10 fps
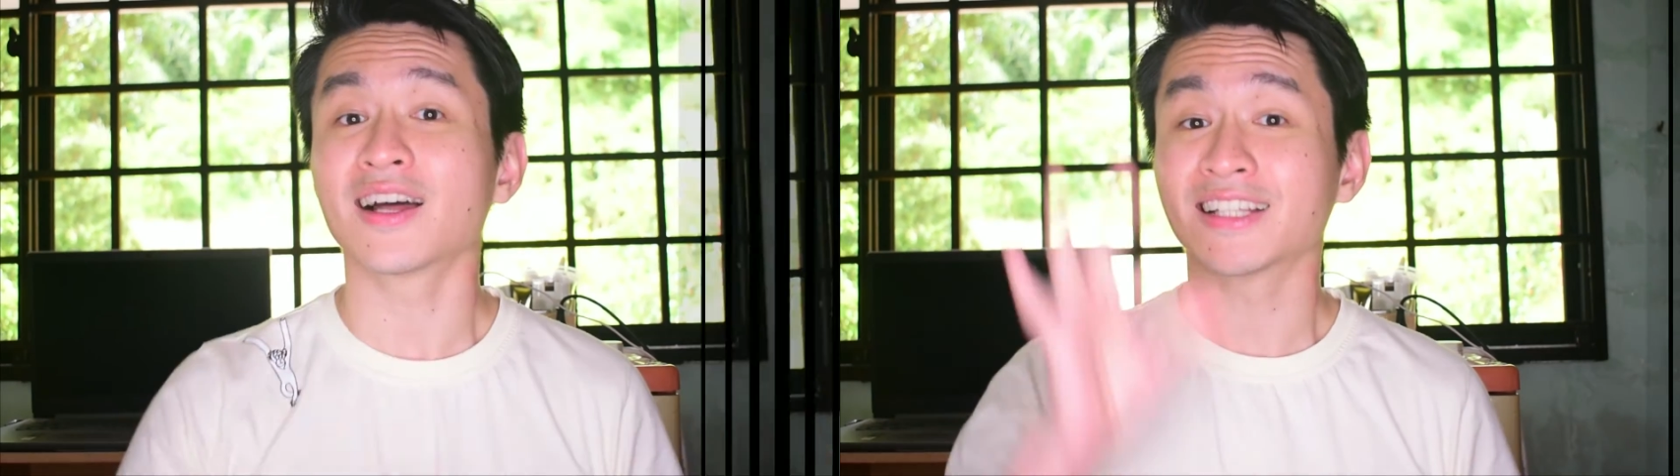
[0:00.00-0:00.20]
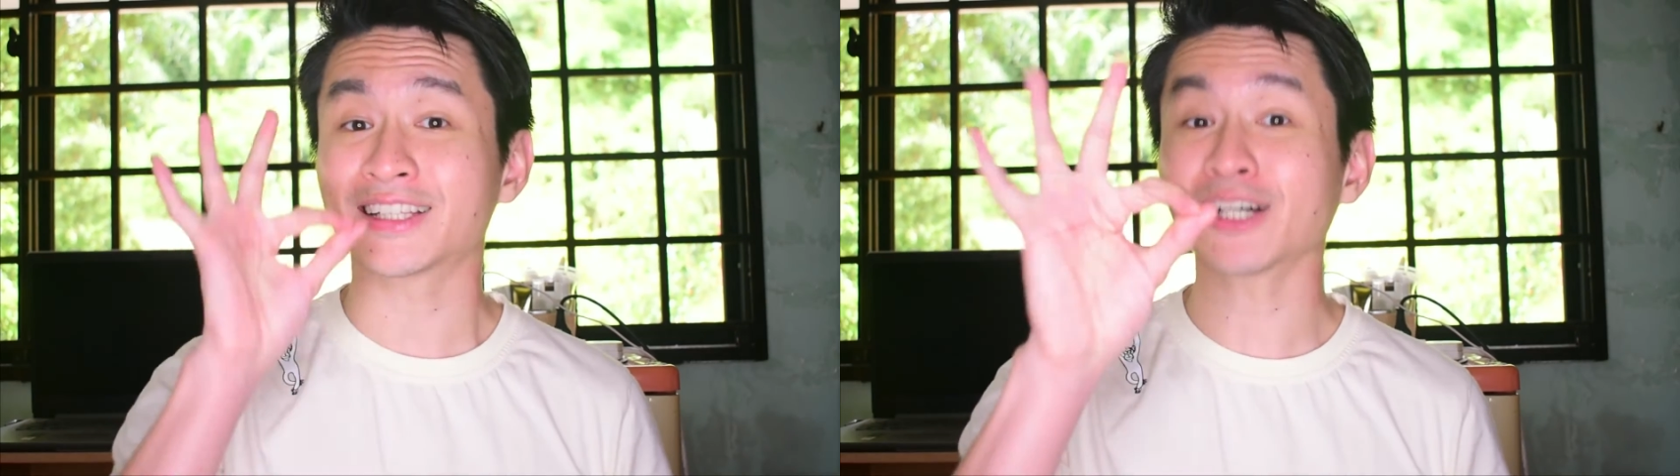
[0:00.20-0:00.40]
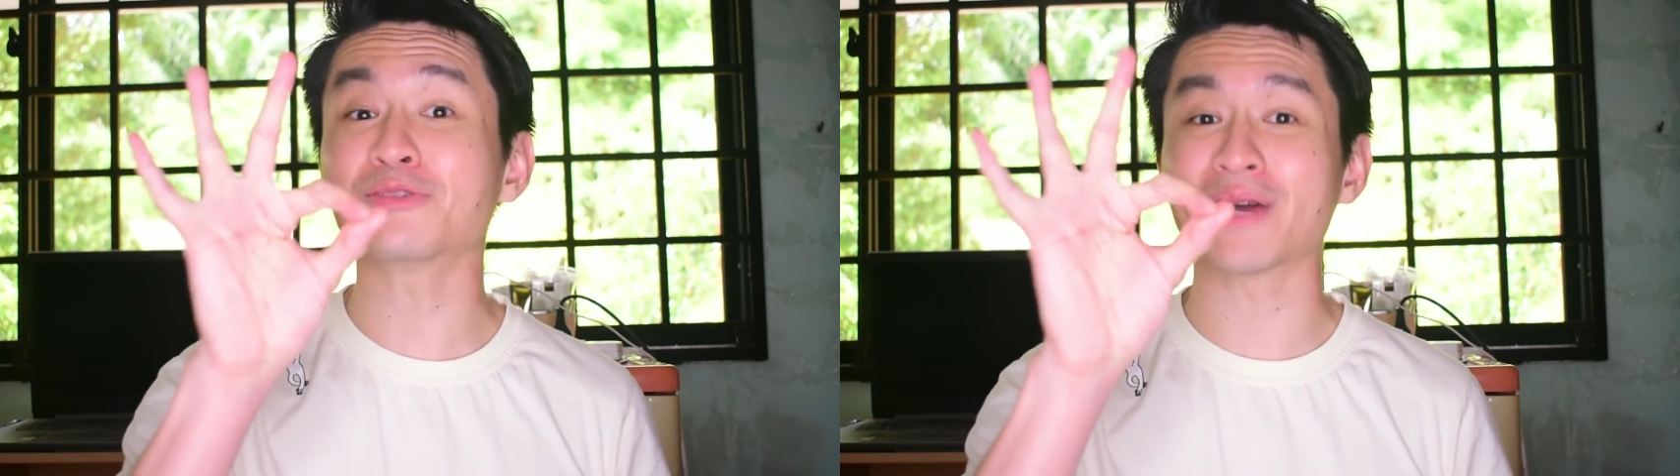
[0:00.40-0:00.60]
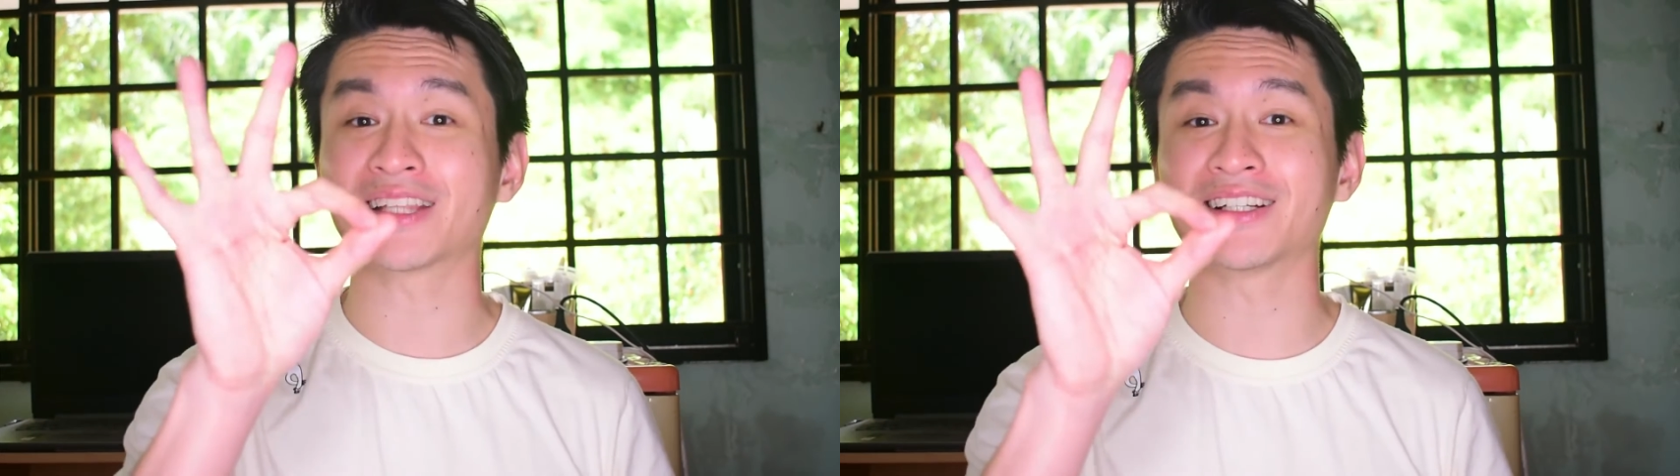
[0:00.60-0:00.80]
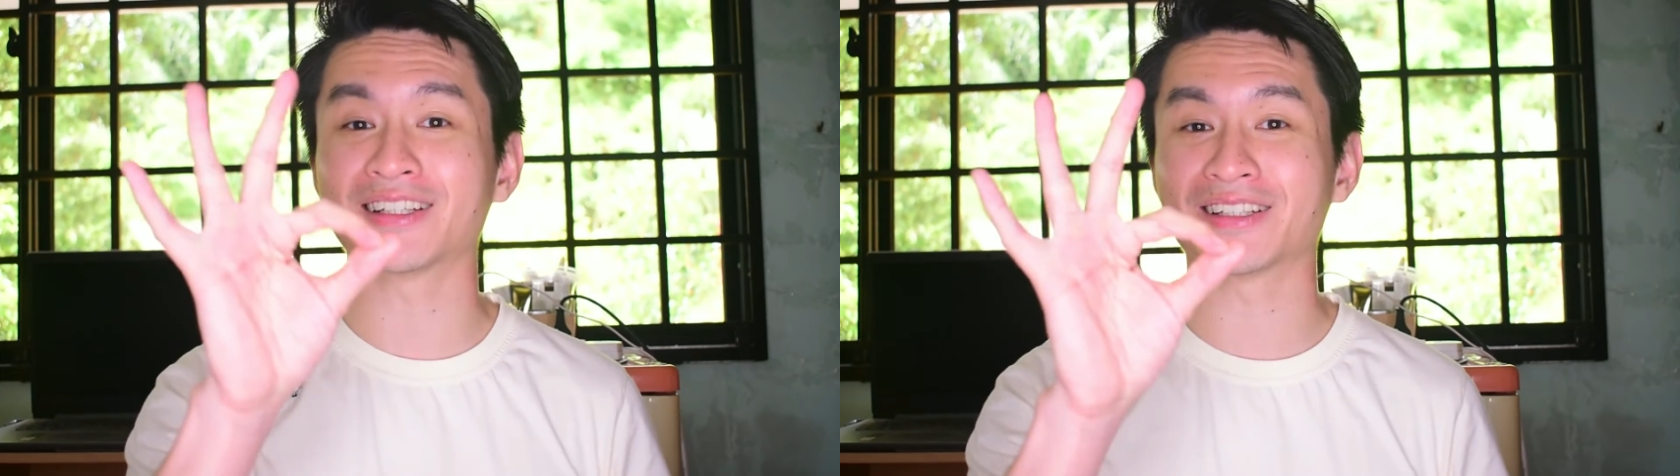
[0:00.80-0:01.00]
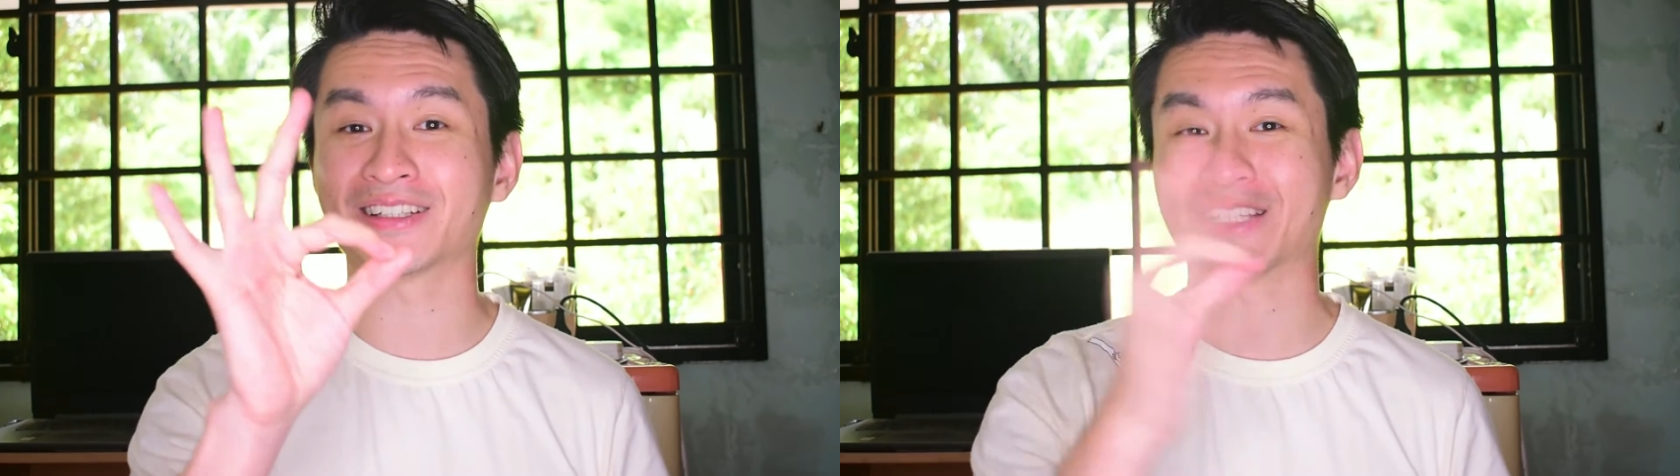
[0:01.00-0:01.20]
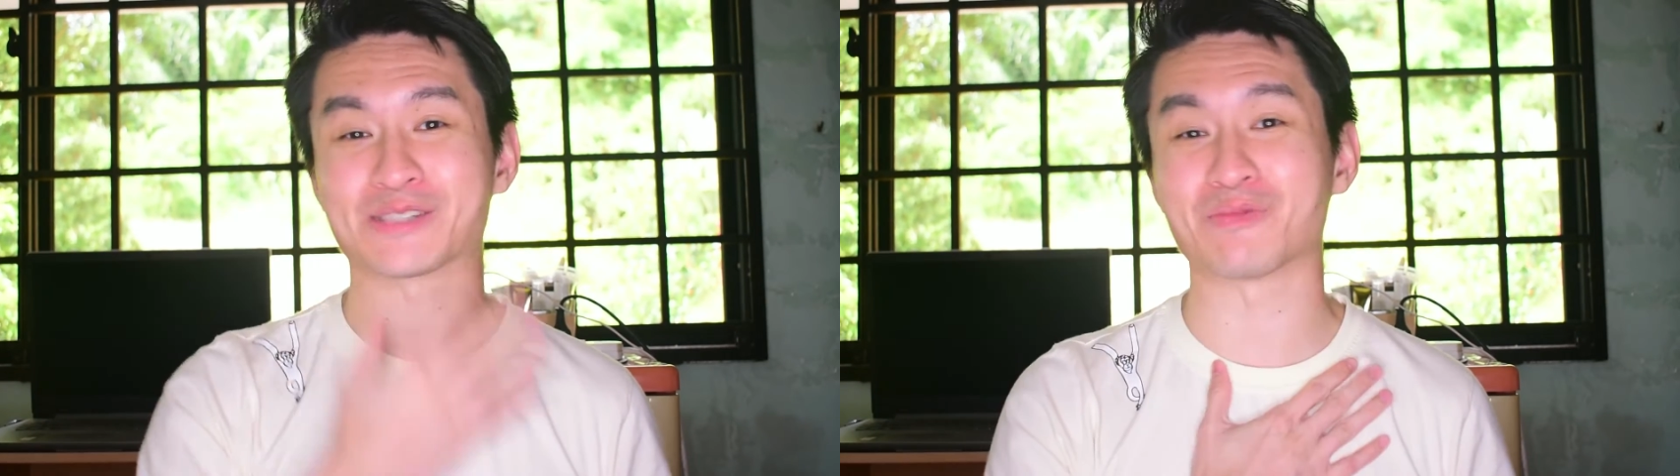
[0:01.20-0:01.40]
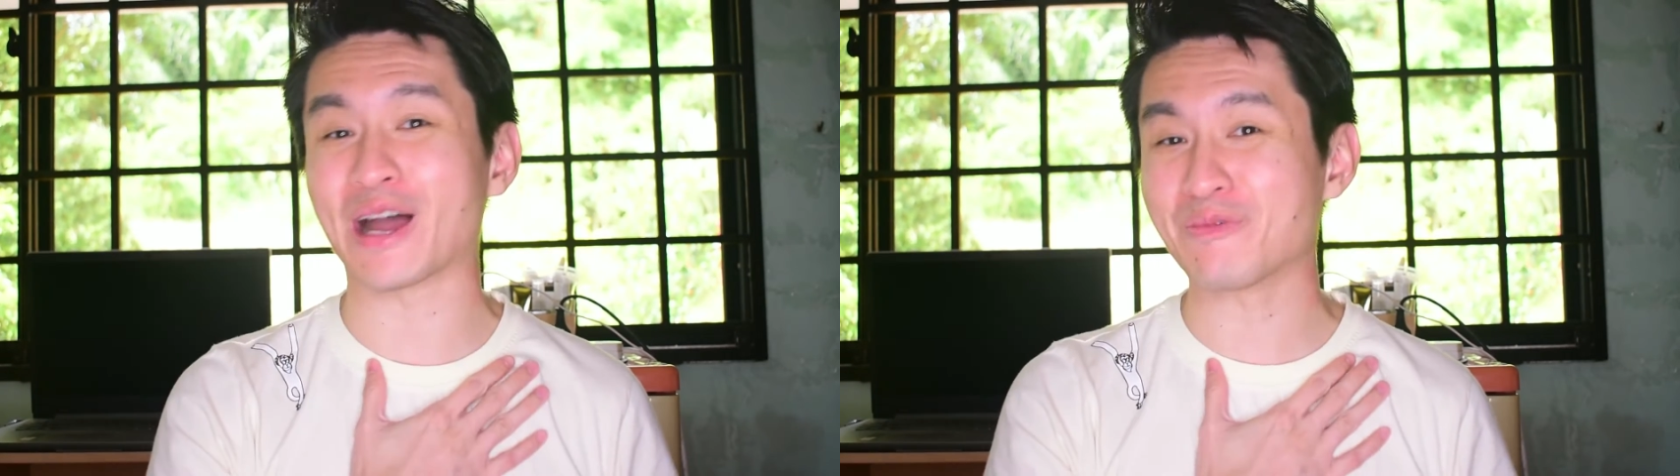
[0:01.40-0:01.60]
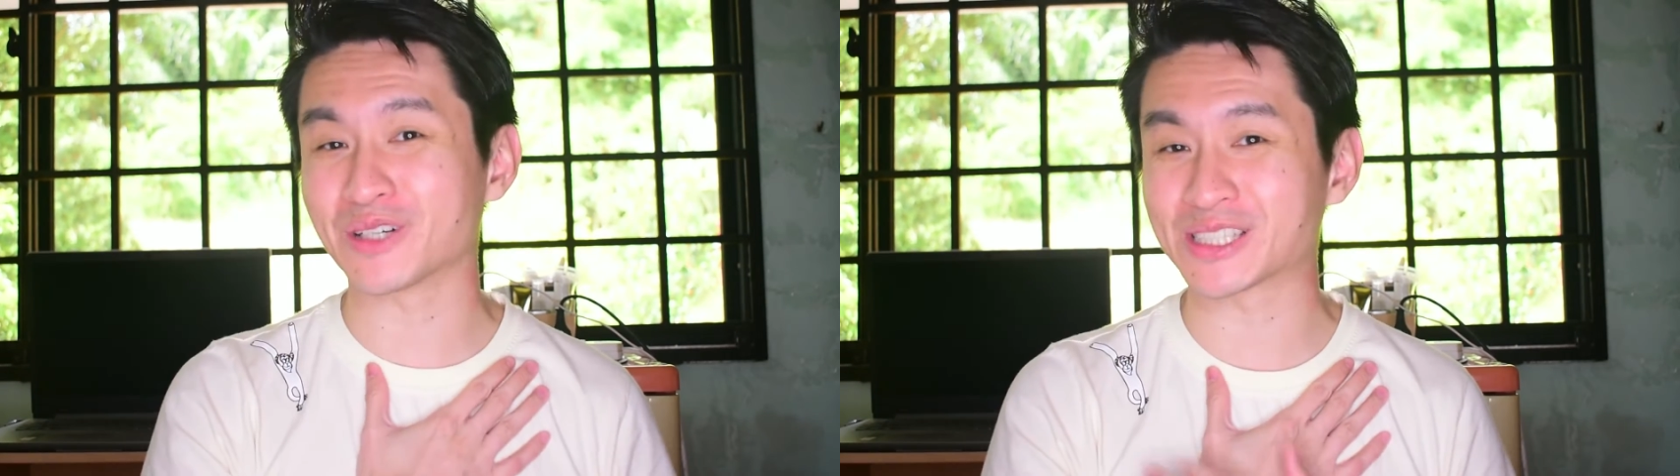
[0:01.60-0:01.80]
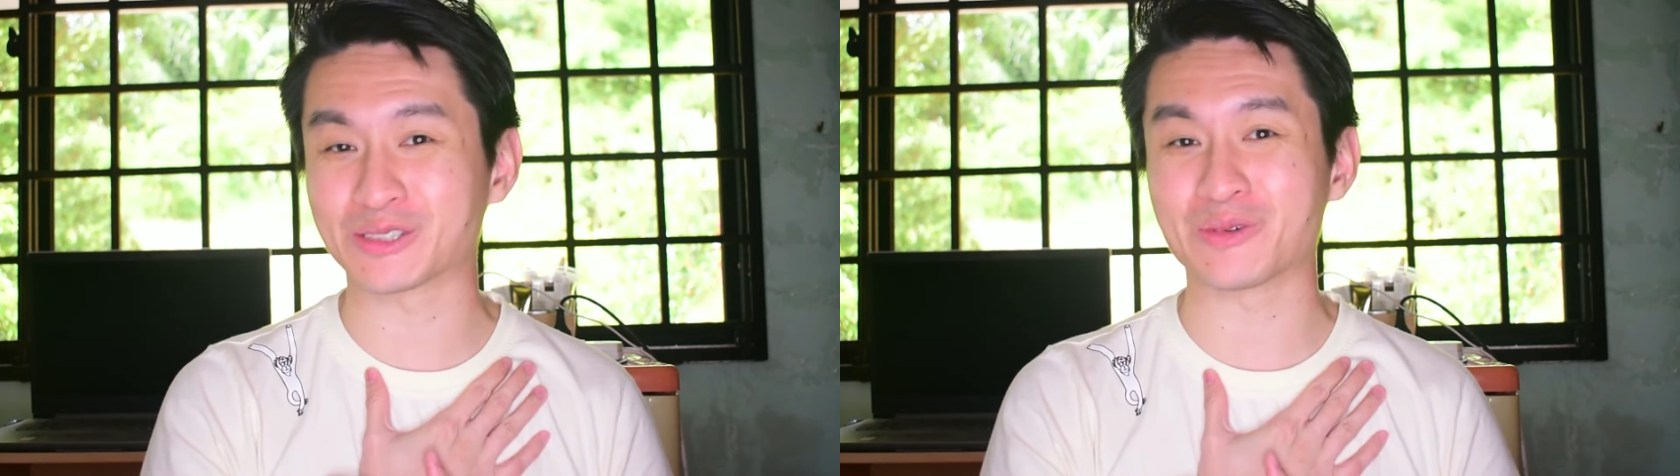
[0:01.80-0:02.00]
The third method is my
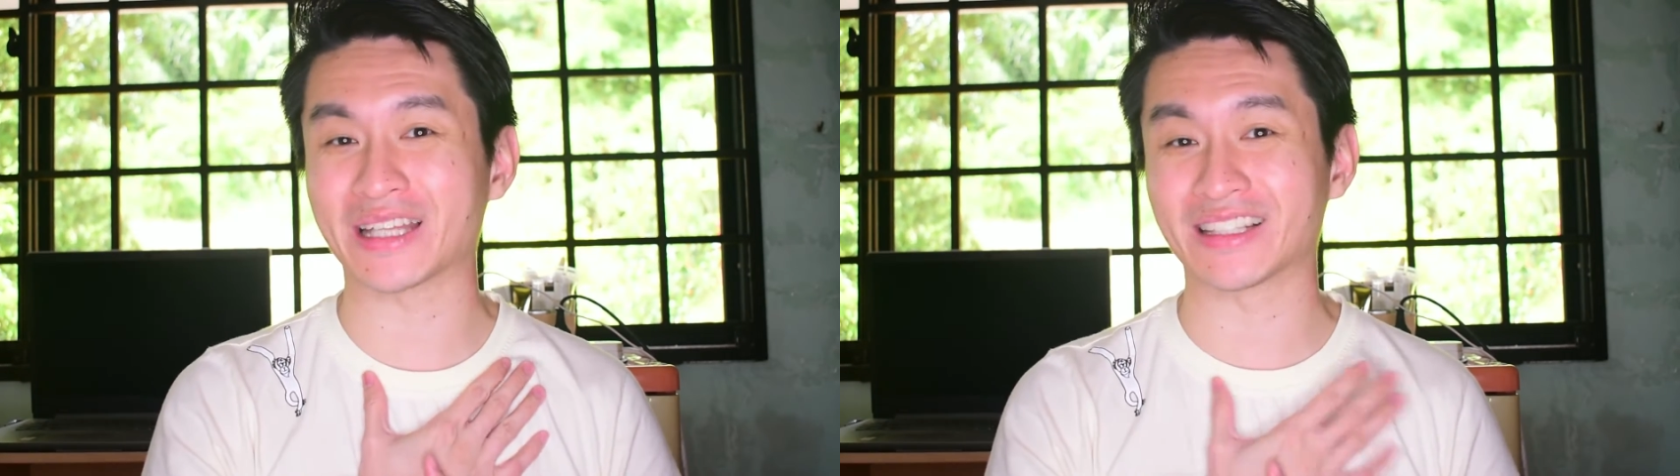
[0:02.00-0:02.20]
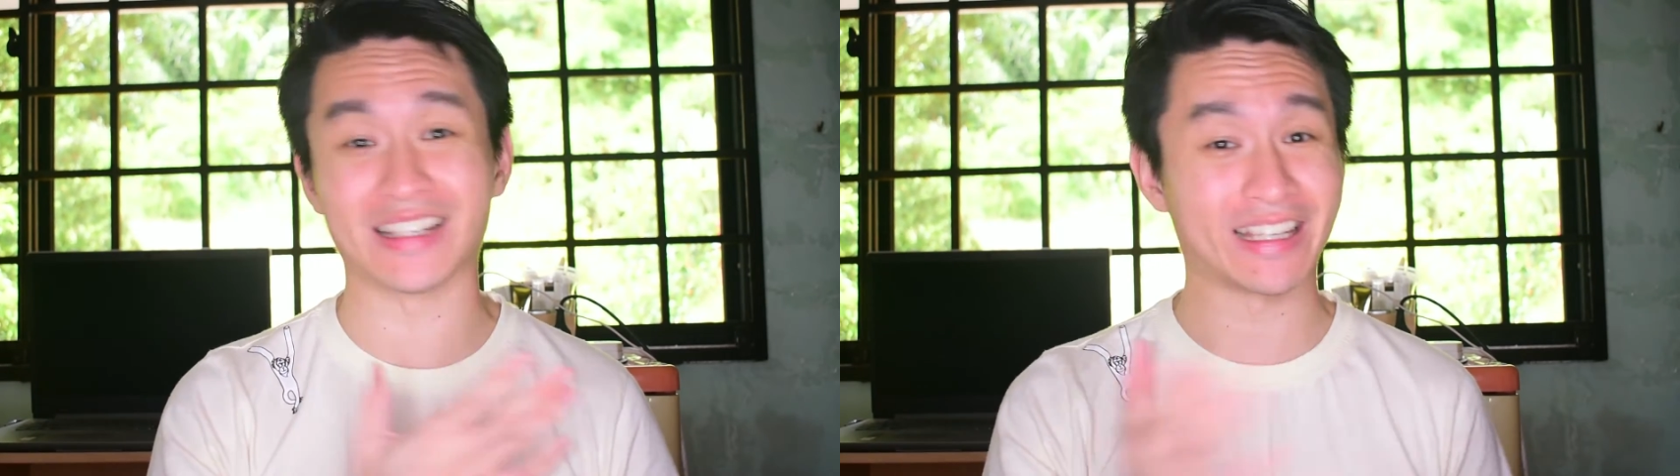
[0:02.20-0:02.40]
personal method.